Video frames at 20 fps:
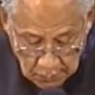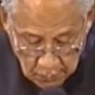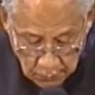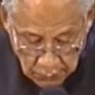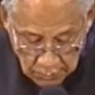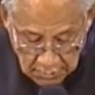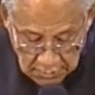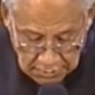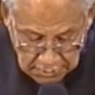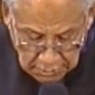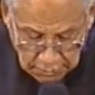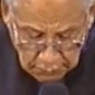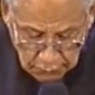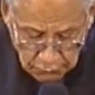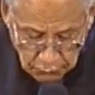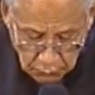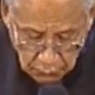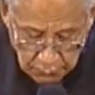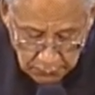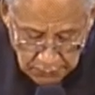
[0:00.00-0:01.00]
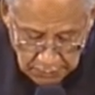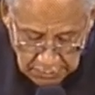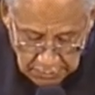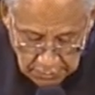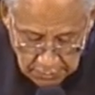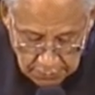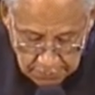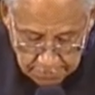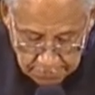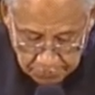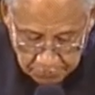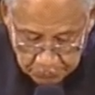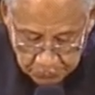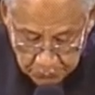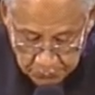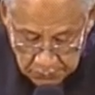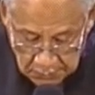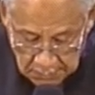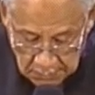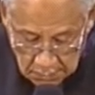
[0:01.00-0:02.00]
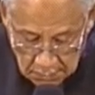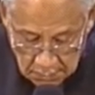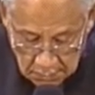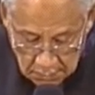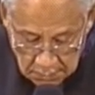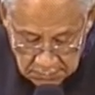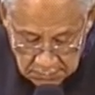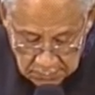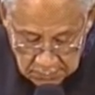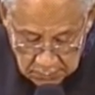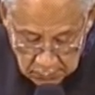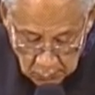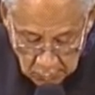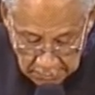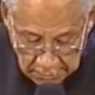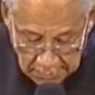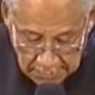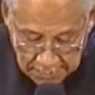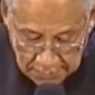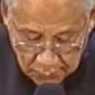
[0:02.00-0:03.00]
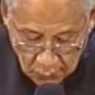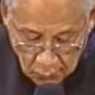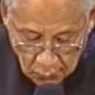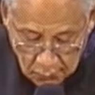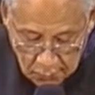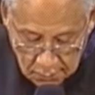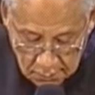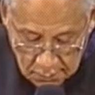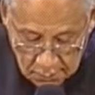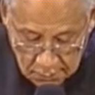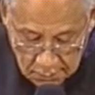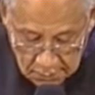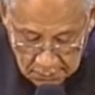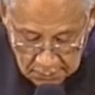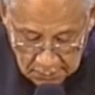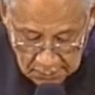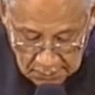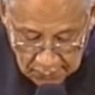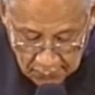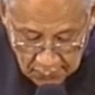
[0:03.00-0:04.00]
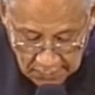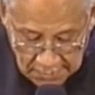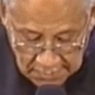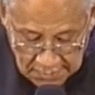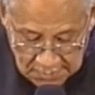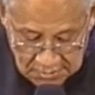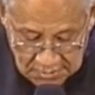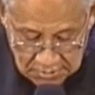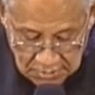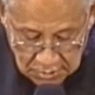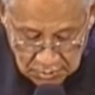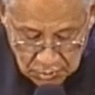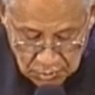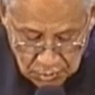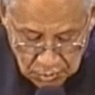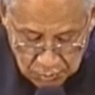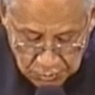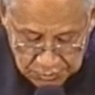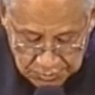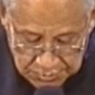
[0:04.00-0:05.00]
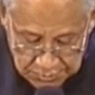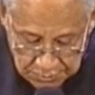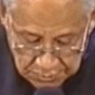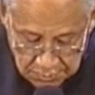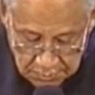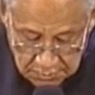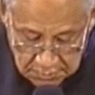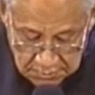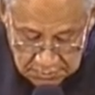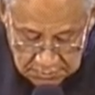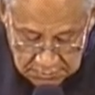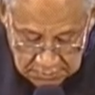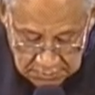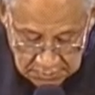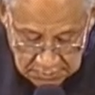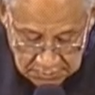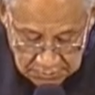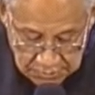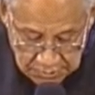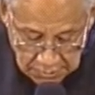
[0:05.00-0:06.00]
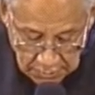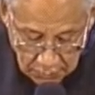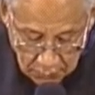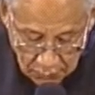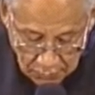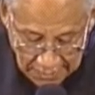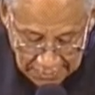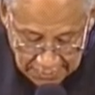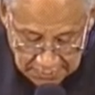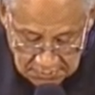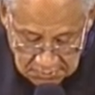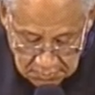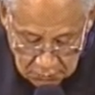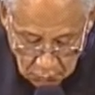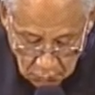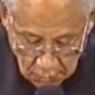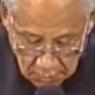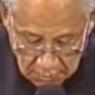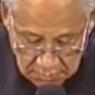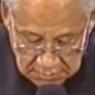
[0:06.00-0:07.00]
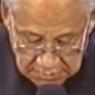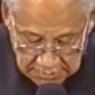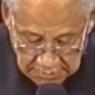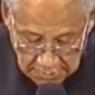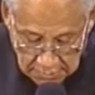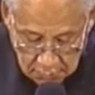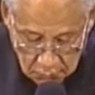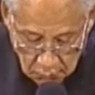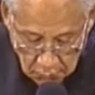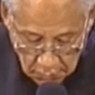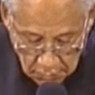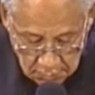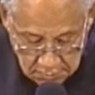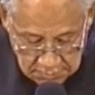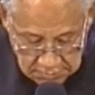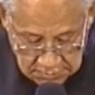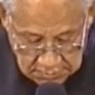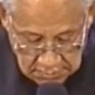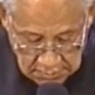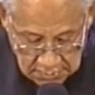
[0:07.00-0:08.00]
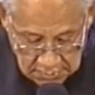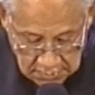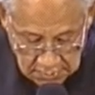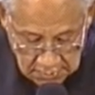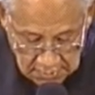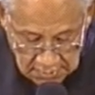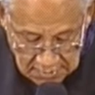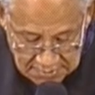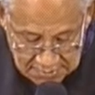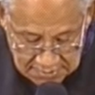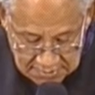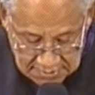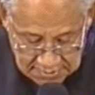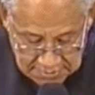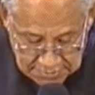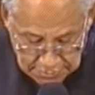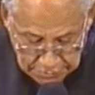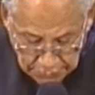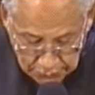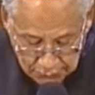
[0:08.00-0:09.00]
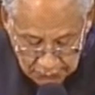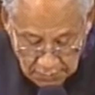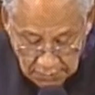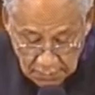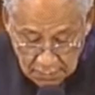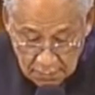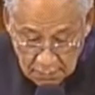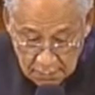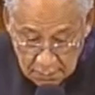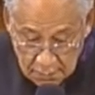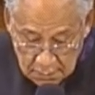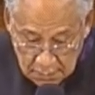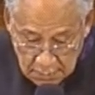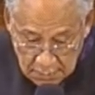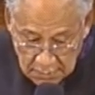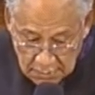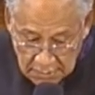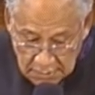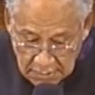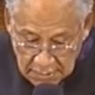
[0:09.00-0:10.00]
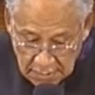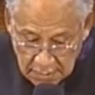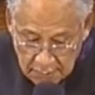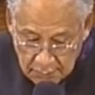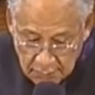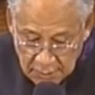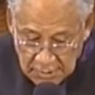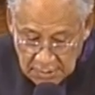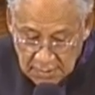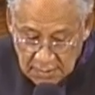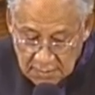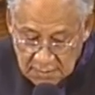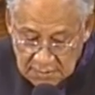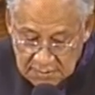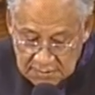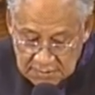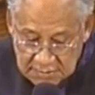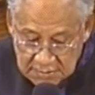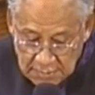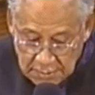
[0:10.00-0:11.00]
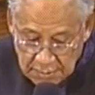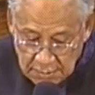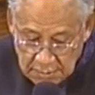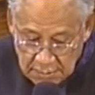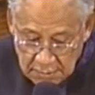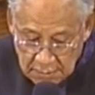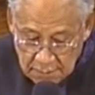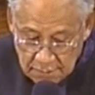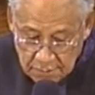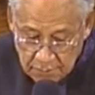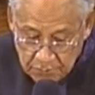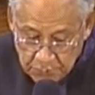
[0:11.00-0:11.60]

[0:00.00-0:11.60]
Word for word: But evil men and, and seducers shall wax worse and worse, deceiving and being deceived